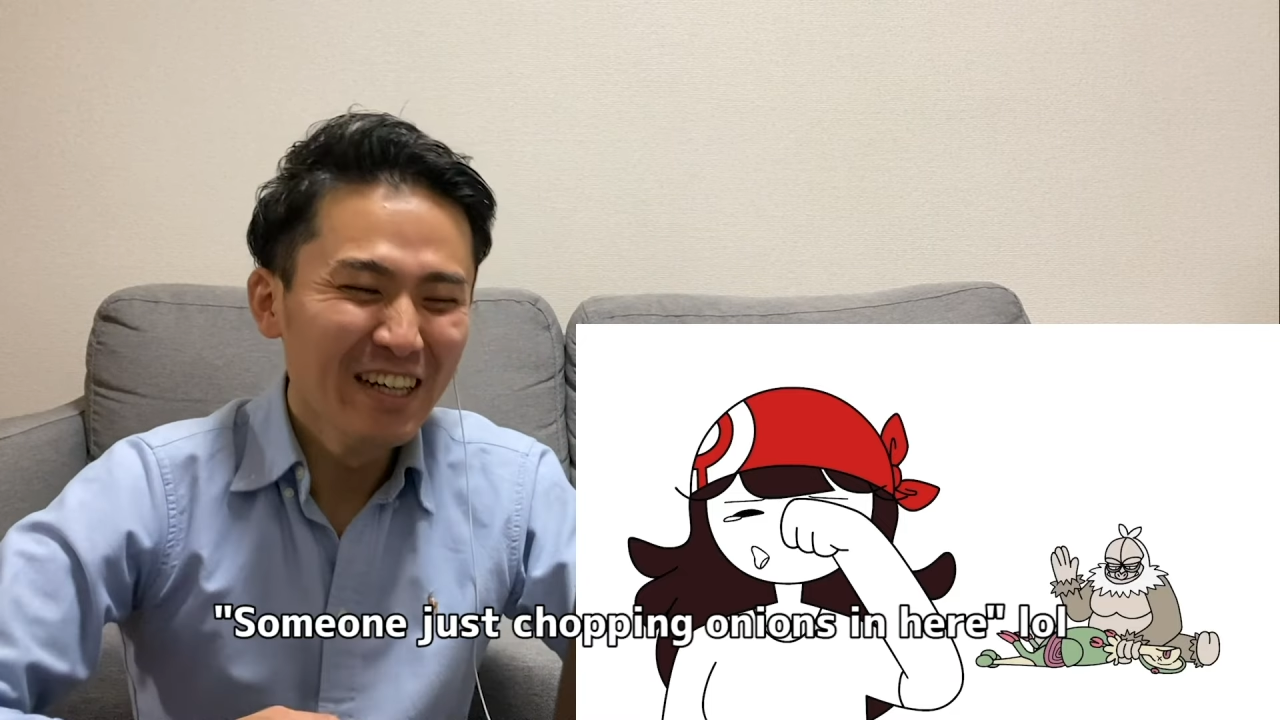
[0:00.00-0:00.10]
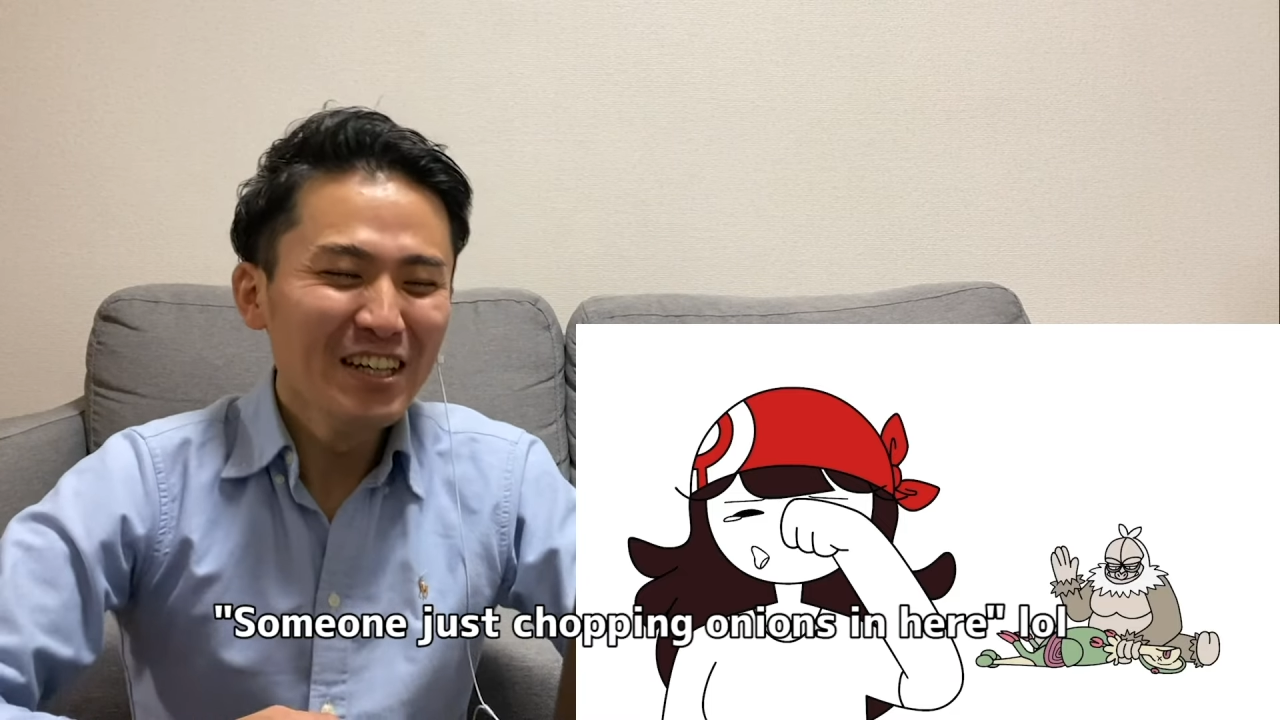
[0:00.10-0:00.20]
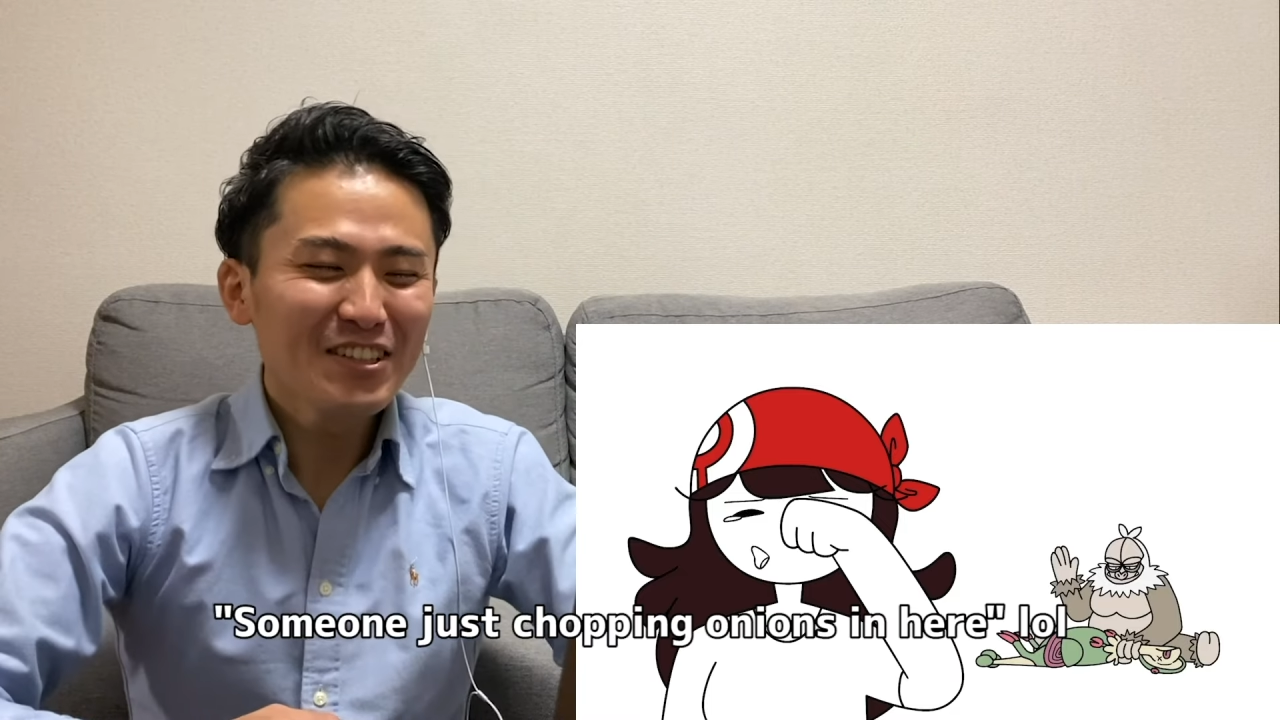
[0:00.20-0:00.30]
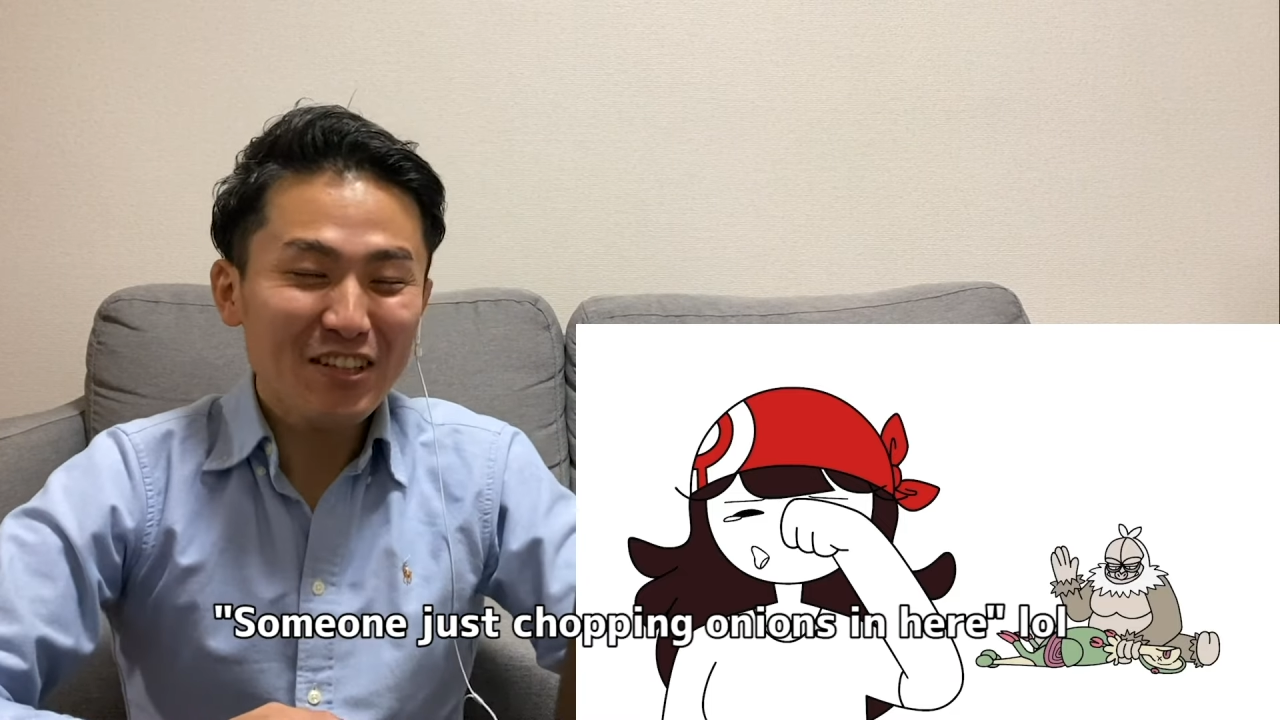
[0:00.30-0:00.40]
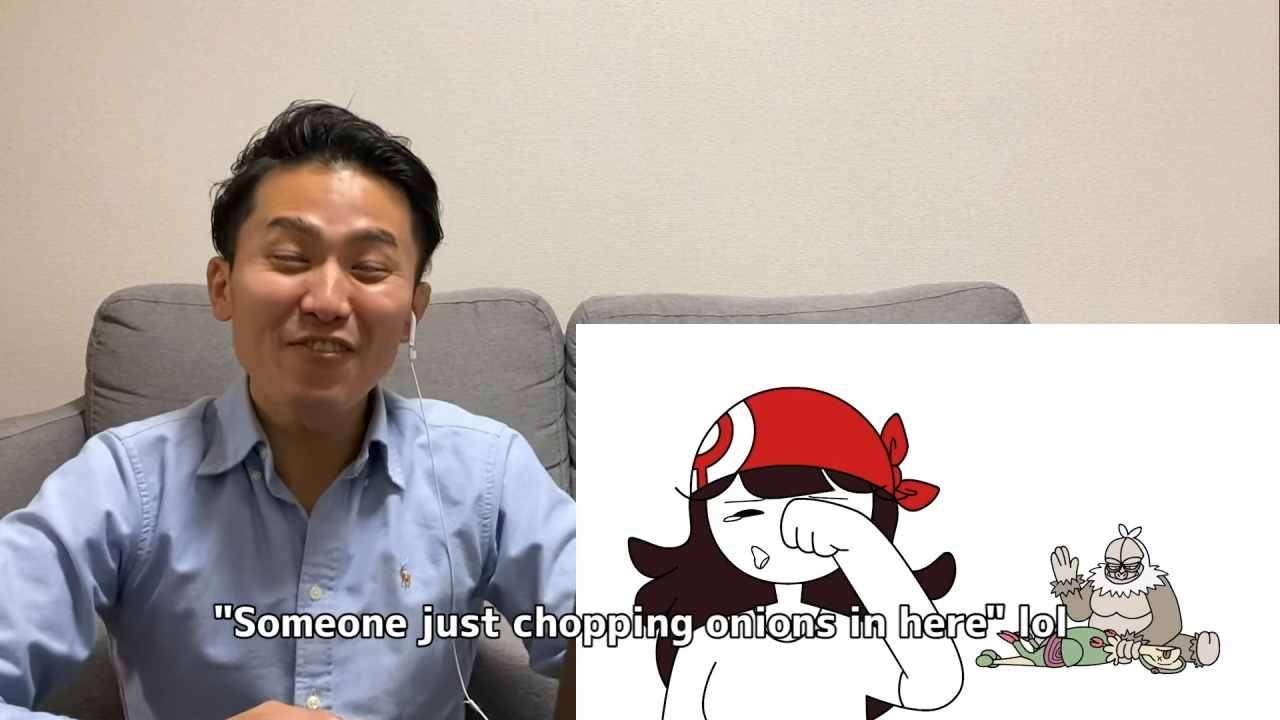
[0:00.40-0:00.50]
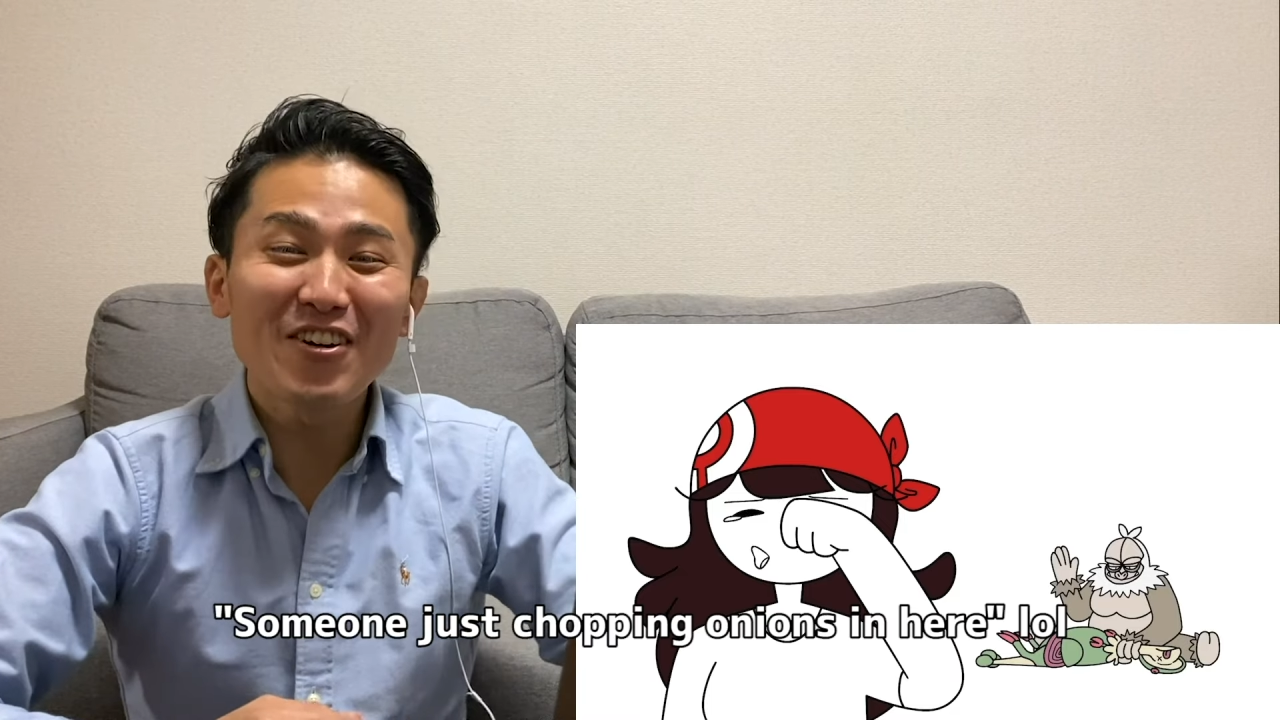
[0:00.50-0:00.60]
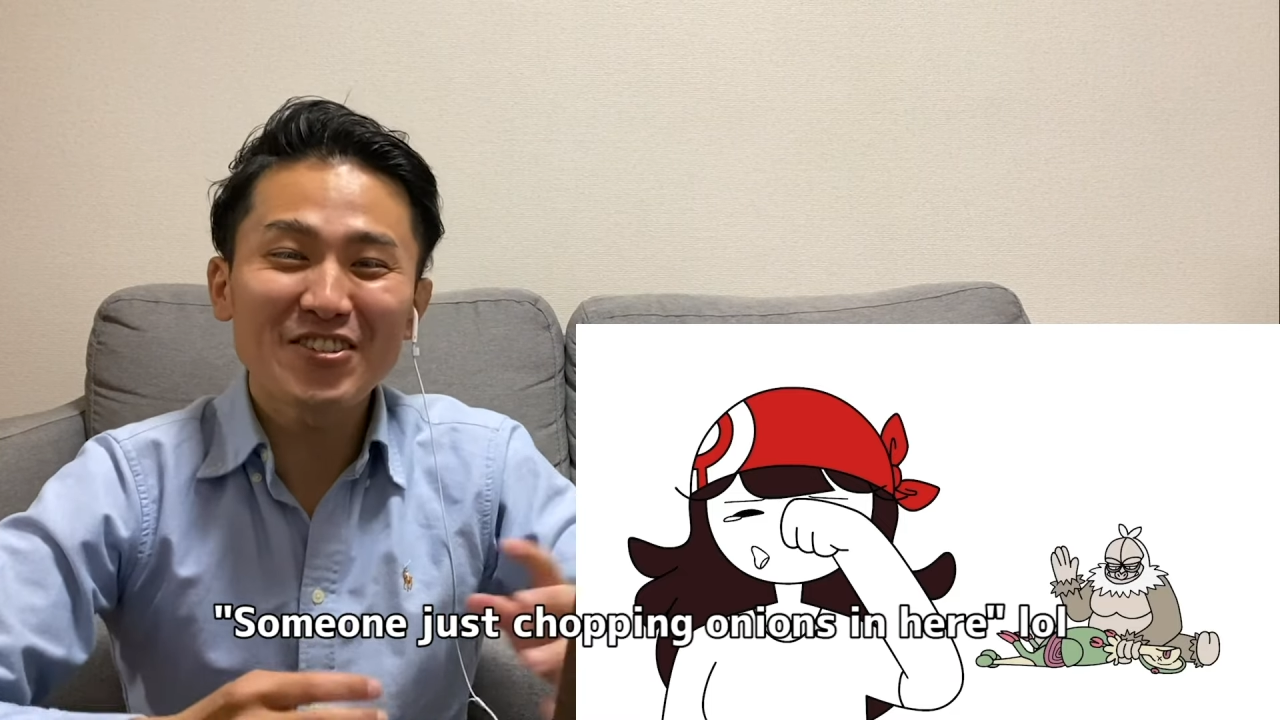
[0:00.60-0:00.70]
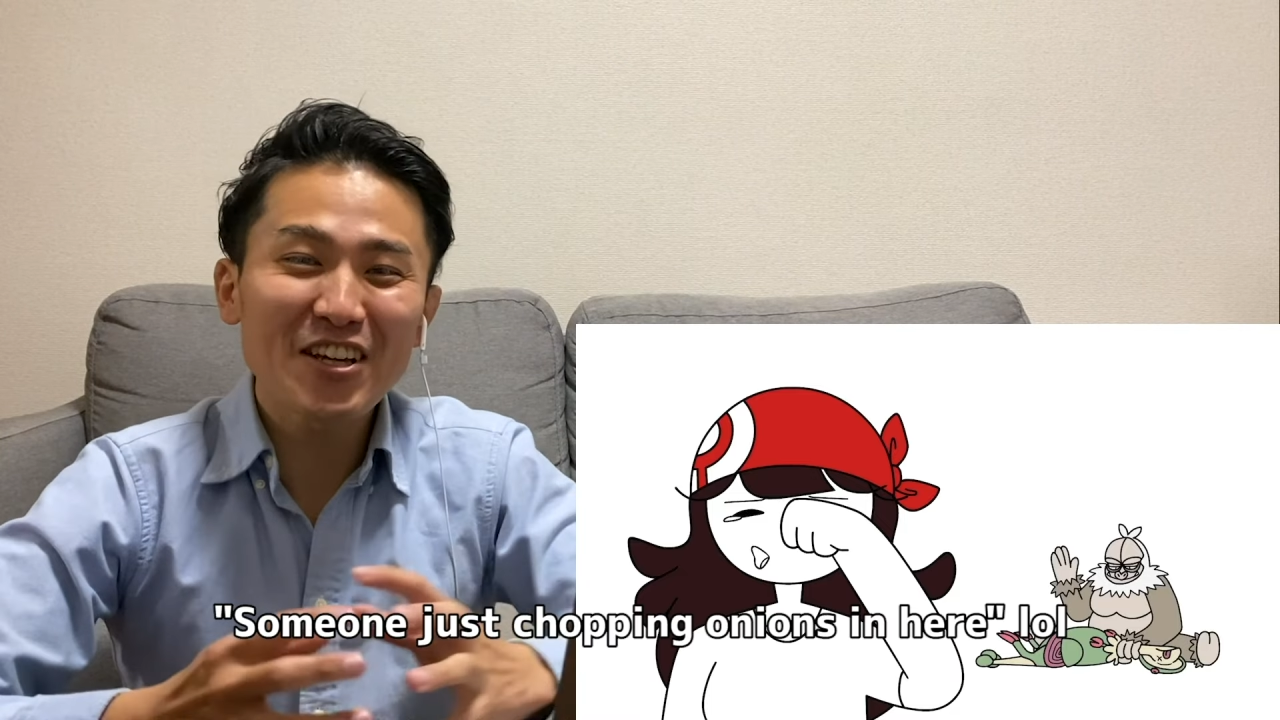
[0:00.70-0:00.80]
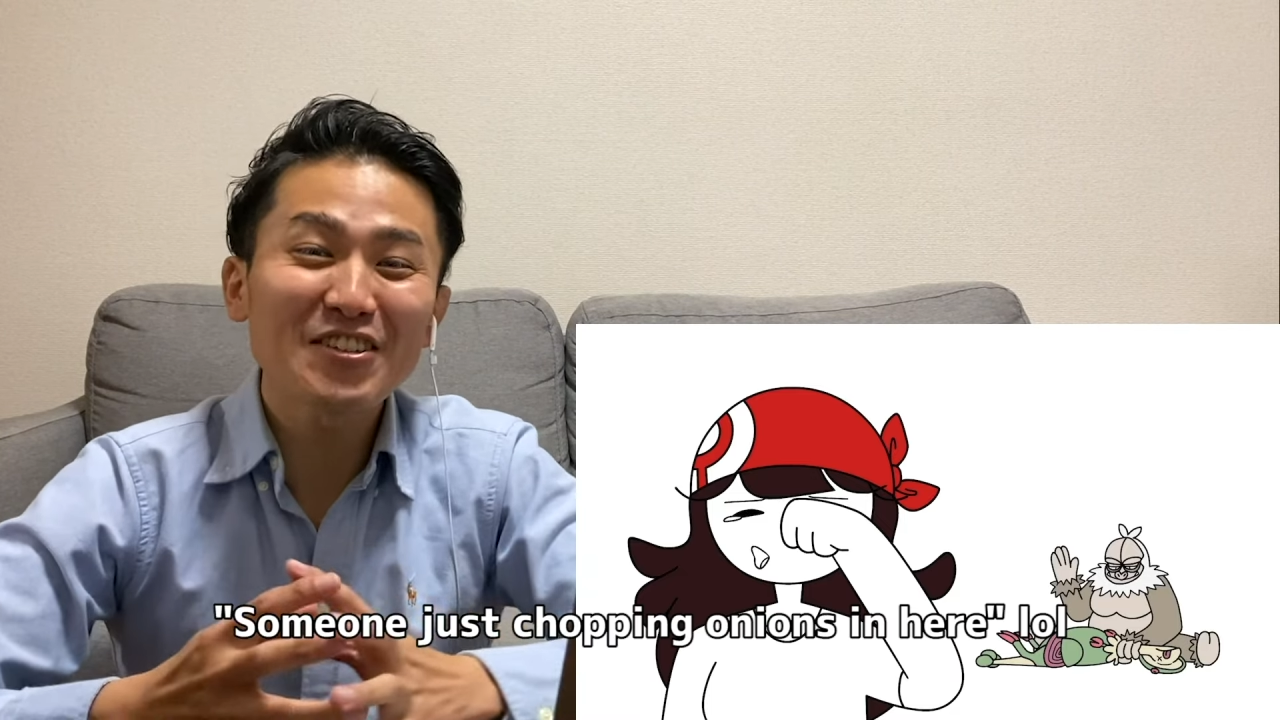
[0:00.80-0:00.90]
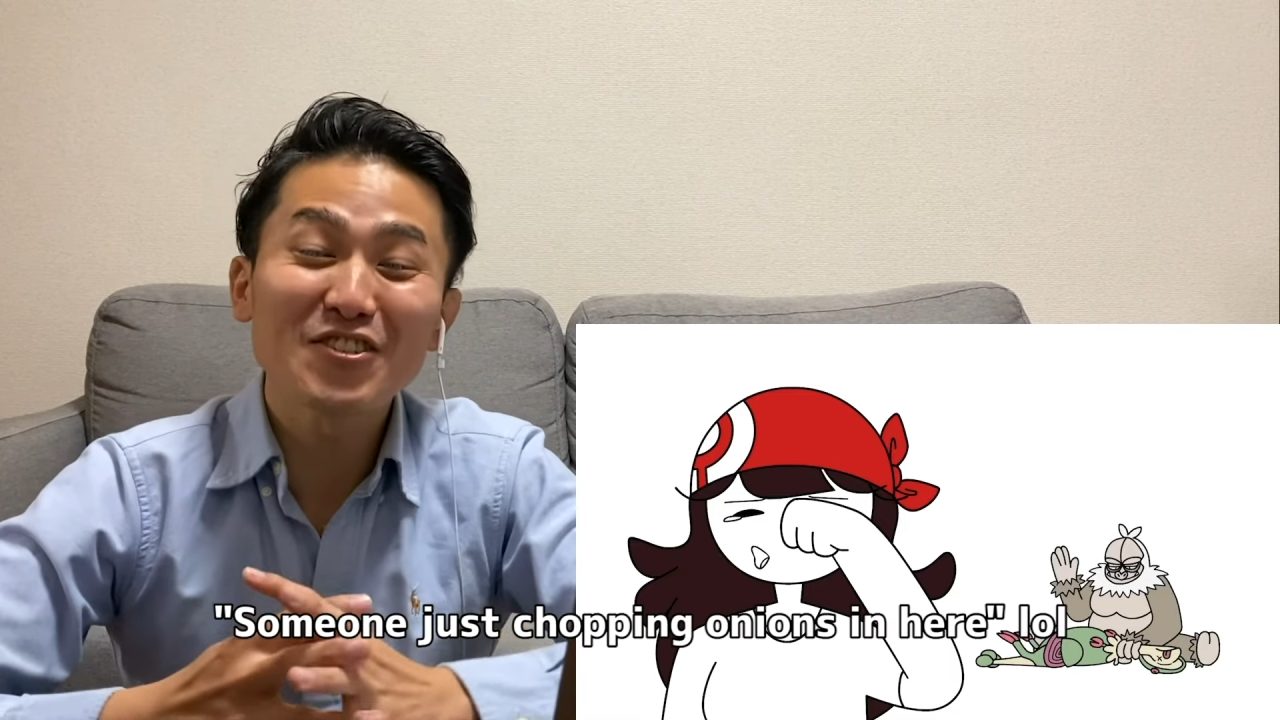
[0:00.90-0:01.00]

Someone just